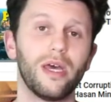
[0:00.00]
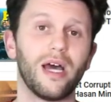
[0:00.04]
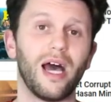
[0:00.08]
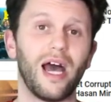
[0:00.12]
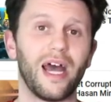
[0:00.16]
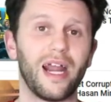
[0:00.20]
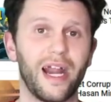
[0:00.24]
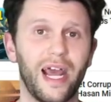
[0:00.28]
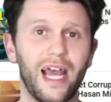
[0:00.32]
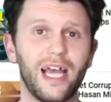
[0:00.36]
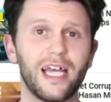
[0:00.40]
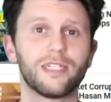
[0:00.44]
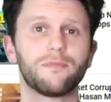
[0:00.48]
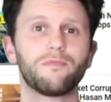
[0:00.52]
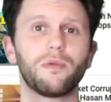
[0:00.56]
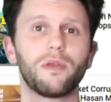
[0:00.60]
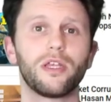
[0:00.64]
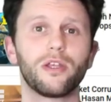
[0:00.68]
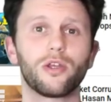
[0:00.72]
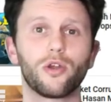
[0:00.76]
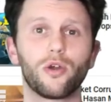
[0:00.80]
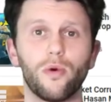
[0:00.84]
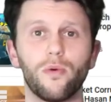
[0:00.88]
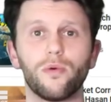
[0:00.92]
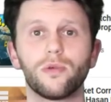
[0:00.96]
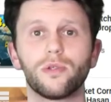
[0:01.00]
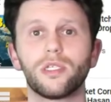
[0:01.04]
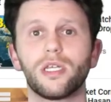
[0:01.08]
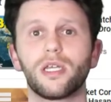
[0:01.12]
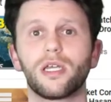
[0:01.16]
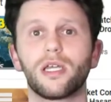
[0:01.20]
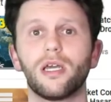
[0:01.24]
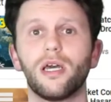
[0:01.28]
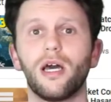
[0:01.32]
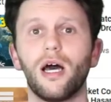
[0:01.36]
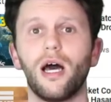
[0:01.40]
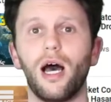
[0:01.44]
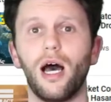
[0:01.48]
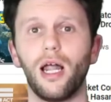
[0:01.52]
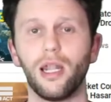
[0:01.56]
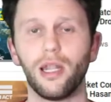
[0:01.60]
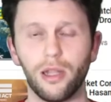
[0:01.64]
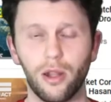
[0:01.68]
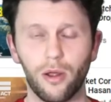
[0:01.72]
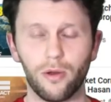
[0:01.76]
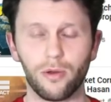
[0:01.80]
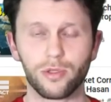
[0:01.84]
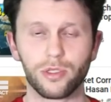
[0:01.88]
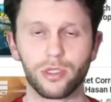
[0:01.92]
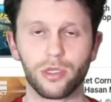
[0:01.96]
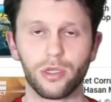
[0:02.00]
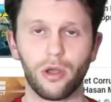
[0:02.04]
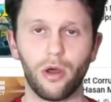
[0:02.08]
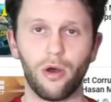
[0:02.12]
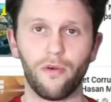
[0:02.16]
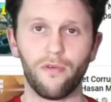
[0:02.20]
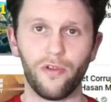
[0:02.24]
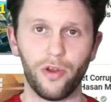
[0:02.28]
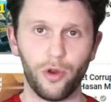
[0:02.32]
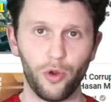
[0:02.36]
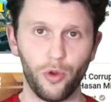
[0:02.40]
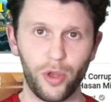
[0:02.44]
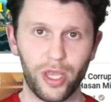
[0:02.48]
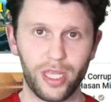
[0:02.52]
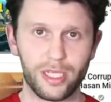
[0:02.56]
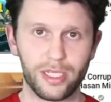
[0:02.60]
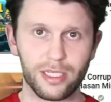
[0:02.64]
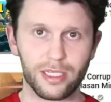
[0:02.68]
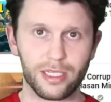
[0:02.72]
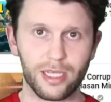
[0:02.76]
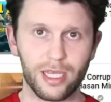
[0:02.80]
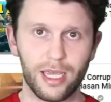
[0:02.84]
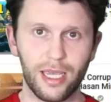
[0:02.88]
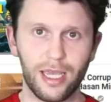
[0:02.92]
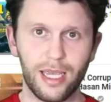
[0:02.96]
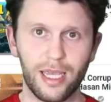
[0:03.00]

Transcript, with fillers: and has been causing a lot of annoyance.